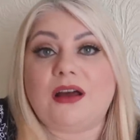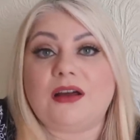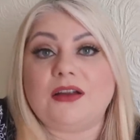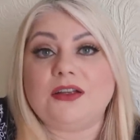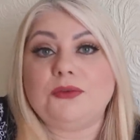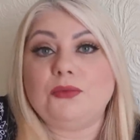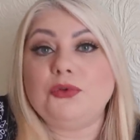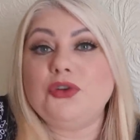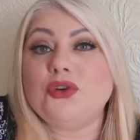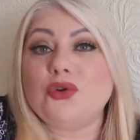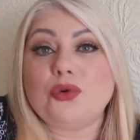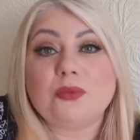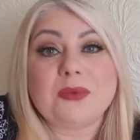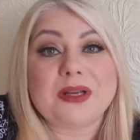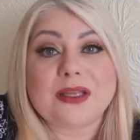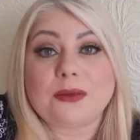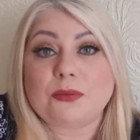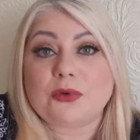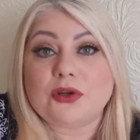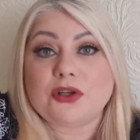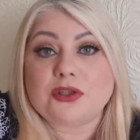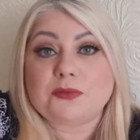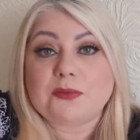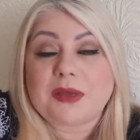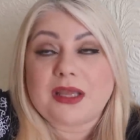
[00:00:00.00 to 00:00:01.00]
I normally
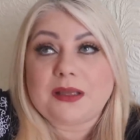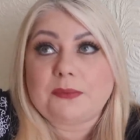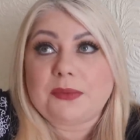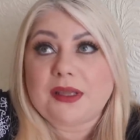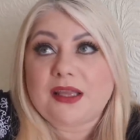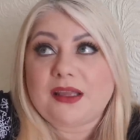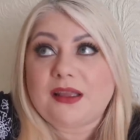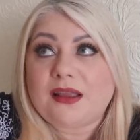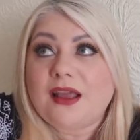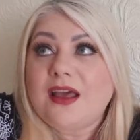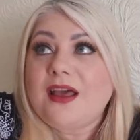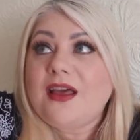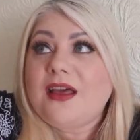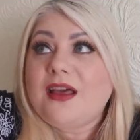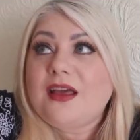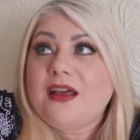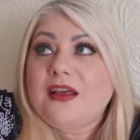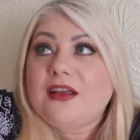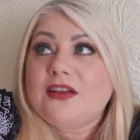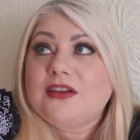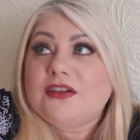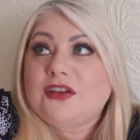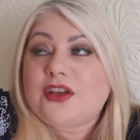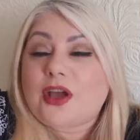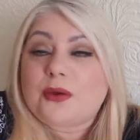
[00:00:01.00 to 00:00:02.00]
would maybe
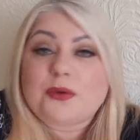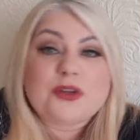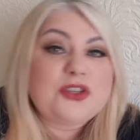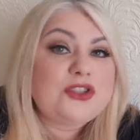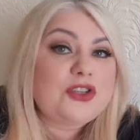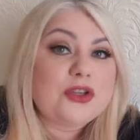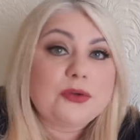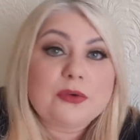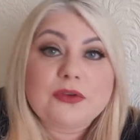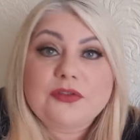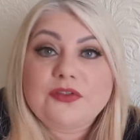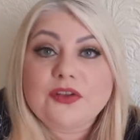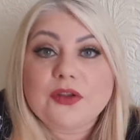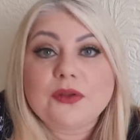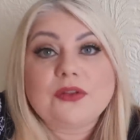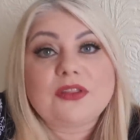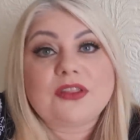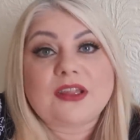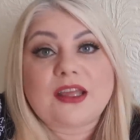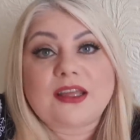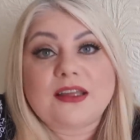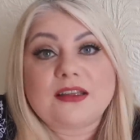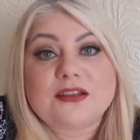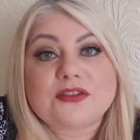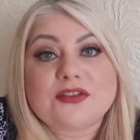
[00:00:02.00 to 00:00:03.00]
go and do a few
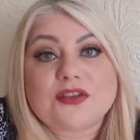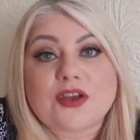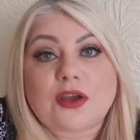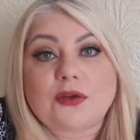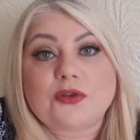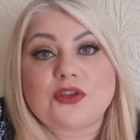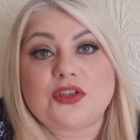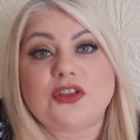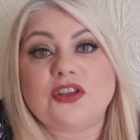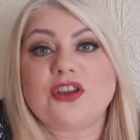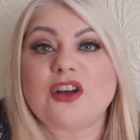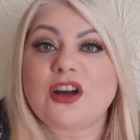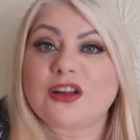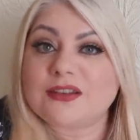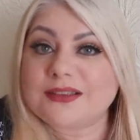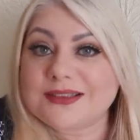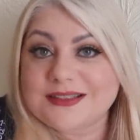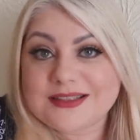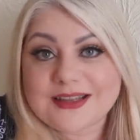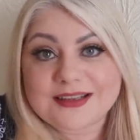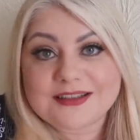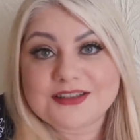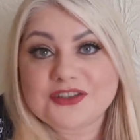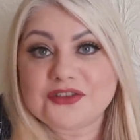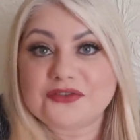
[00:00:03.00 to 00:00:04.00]
things, go to the
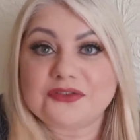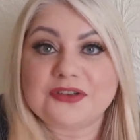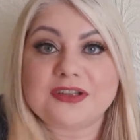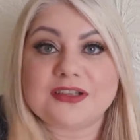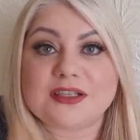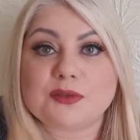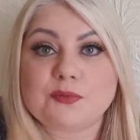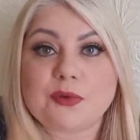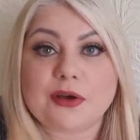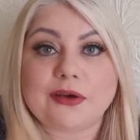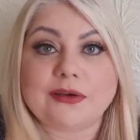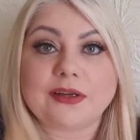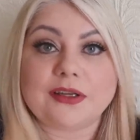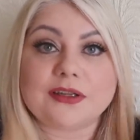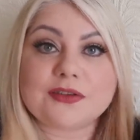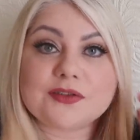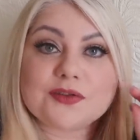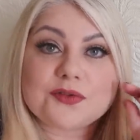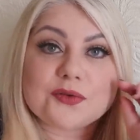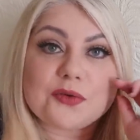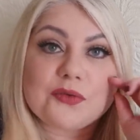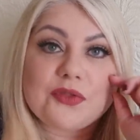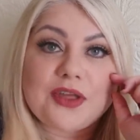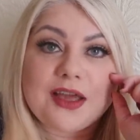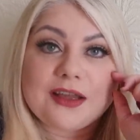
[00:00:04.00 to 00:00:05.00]
garden centre and
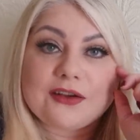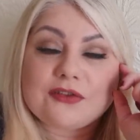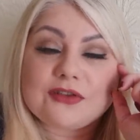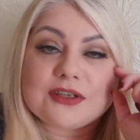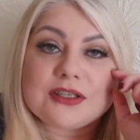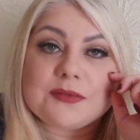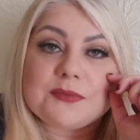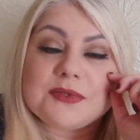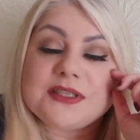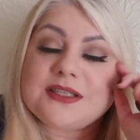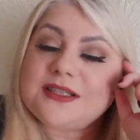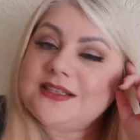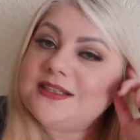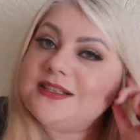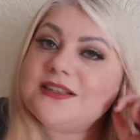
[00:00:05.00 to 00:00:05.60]
experience all their Christmassy